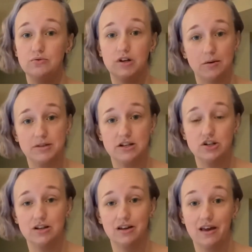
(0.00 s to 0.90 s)
top stitch it,
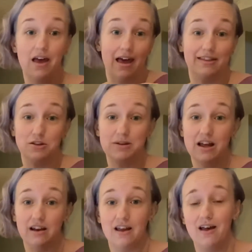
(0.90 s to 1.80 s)
and then they'll be done.